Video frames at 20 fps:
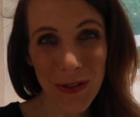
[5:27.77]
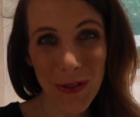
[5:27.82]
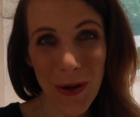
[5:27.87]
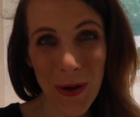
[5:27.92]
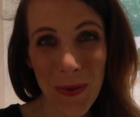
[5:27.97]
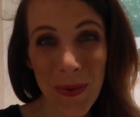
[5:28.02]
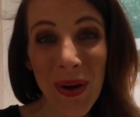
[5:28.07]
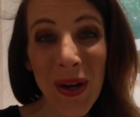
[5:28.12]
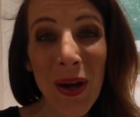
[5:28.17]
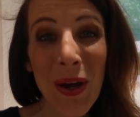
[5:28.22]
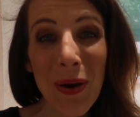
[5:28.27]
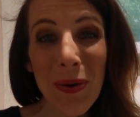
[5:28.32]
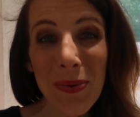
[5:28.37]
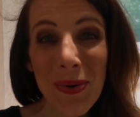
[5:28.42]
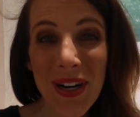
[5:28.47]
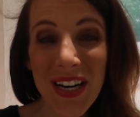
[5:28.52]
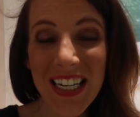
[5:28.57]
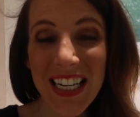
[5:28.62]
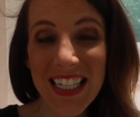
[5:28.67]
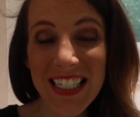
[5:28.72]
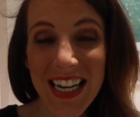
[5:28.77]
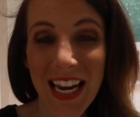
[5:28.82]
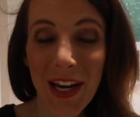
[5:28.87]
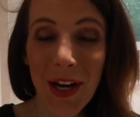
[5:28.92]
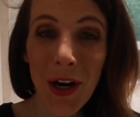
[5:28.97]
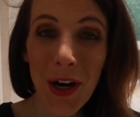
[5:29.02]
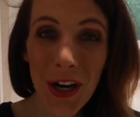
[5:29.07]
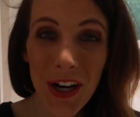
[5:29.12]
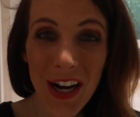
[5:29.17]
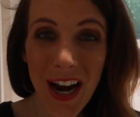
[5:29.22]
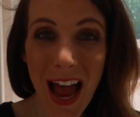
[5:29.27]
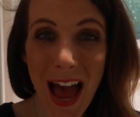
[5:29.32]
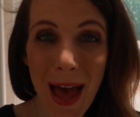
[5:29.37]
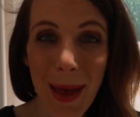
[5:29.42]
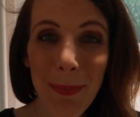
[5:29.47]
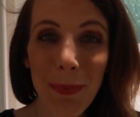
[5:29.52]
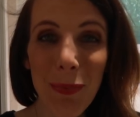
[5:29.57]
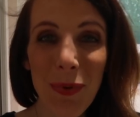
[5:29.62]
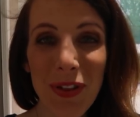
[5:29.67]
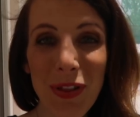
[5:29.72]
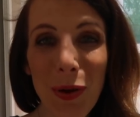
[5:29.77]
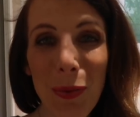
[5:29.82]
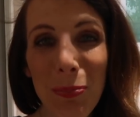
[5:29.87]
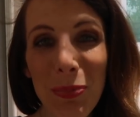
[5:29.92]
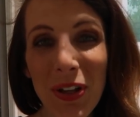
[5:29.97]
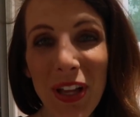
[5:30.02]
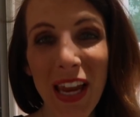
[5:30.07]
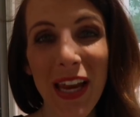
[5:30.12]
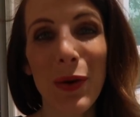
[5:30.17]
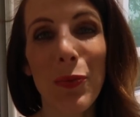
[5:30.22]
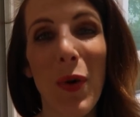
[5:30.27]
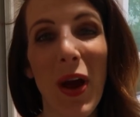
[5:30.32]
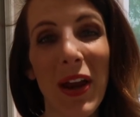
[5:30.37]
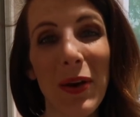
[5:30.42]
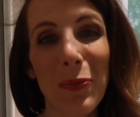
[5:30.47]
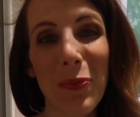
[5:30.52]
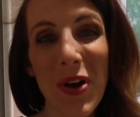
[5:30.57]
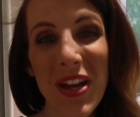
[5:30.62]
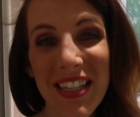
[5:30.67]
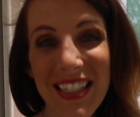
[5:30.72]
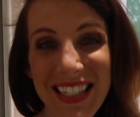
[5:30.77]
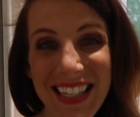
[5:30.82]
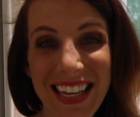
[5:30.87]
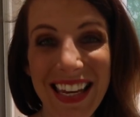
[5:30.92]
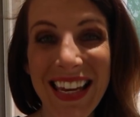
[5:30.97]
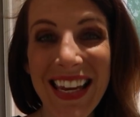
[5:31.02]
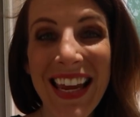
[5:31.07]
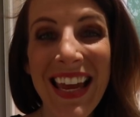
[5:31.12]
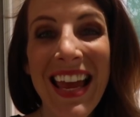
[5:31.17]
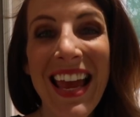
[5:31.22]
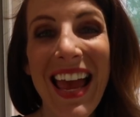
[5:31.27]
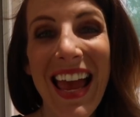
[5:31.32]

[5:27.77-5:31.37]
So we're gonna take her up with a plain white onesie